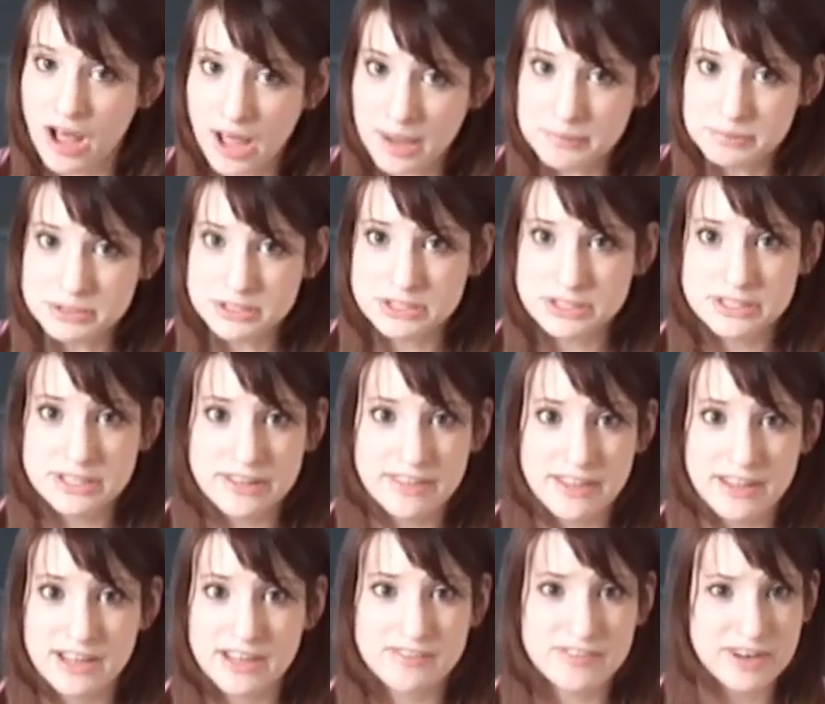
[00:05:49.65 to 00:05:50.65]
I personally
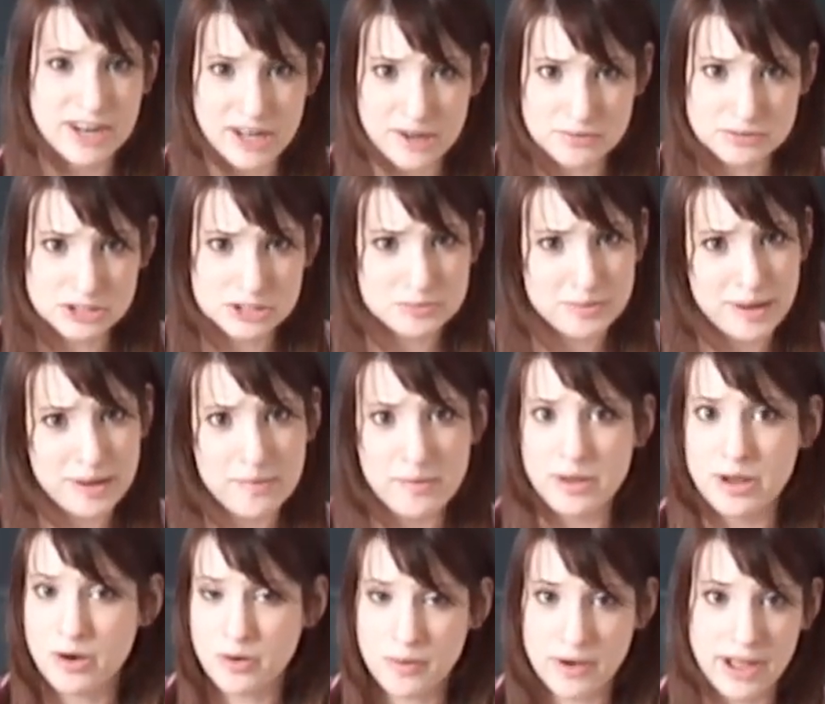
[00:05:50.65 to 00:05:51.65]
think if it helps your
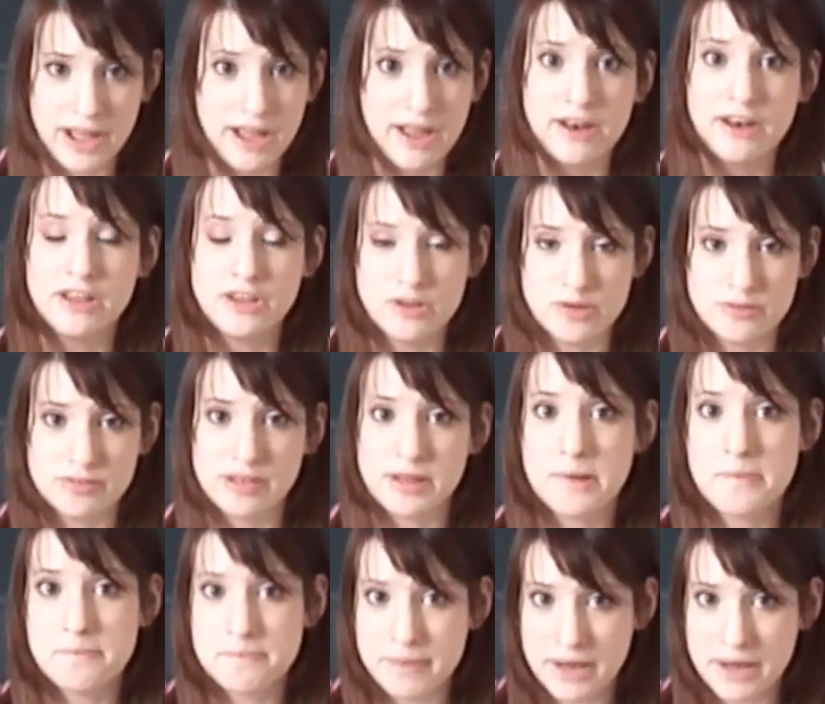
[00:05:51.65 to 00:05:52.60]
baby, go ahead, use it.